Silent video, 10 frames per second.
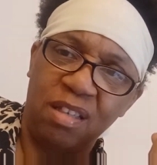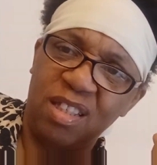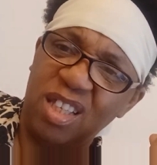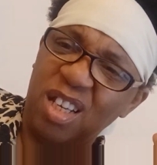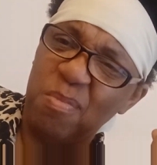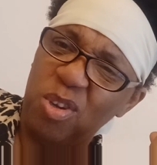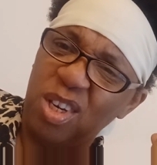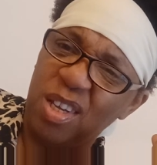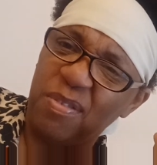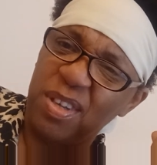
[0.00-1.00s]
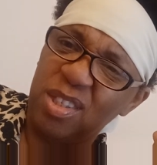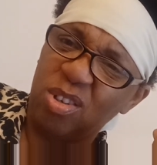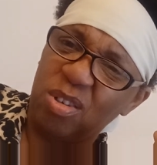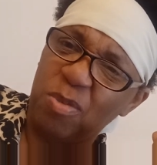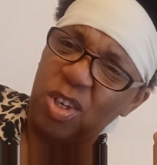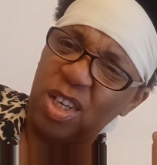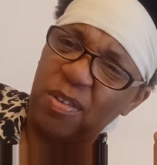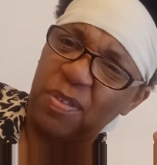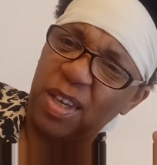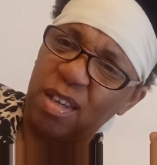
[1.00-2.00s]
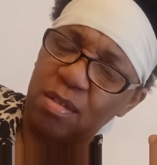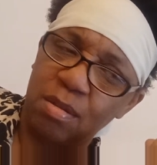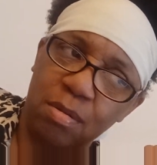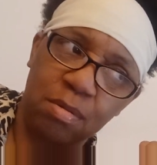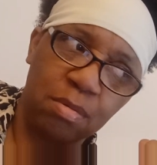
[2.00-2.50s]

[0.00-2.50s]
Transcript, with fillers: Is it Community Events or Community Affairs?